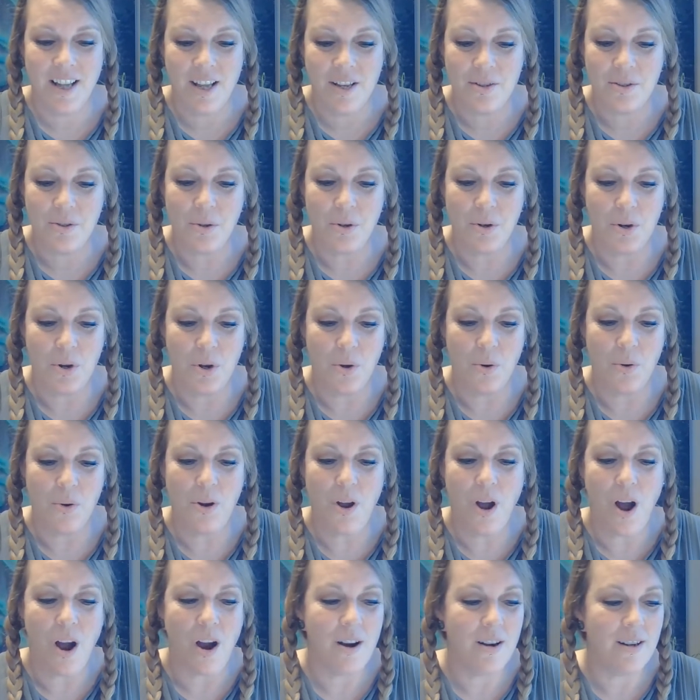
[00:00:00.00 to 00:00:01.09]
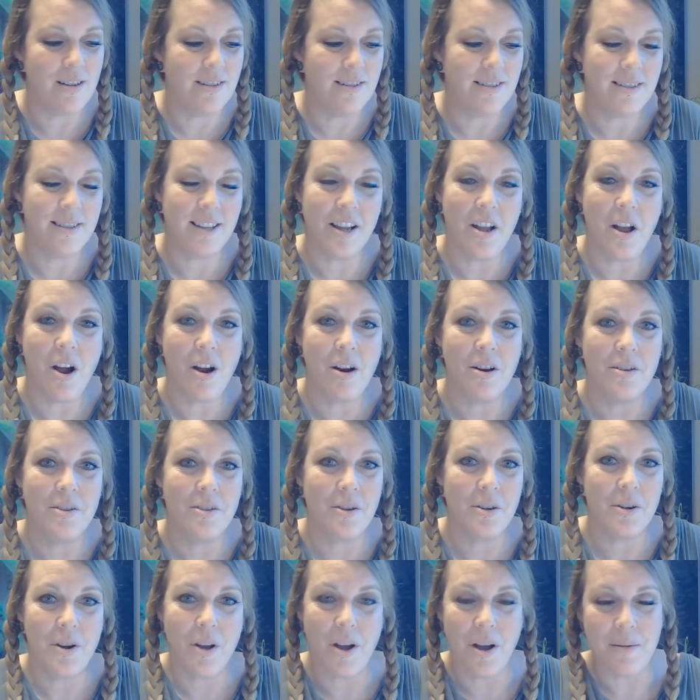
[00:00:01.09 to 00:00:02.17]
So no, cards, the cards
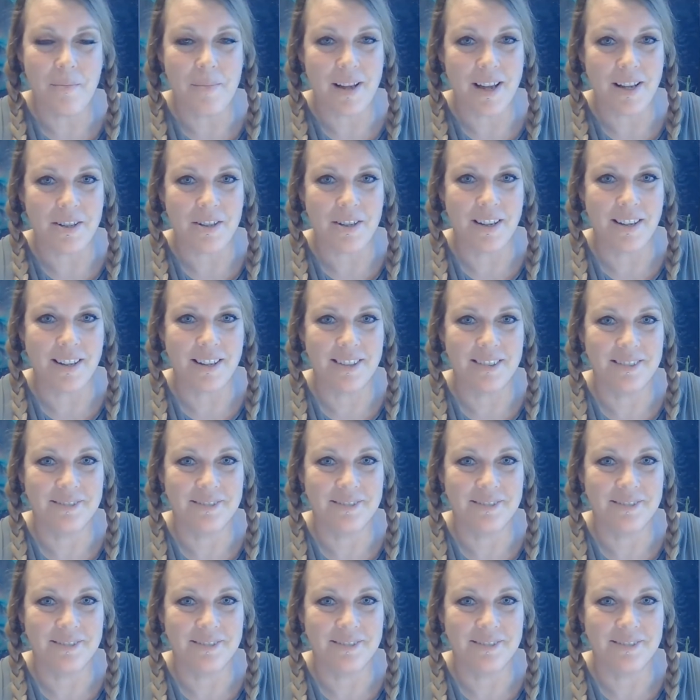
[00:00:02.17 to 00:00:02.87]
are not magic.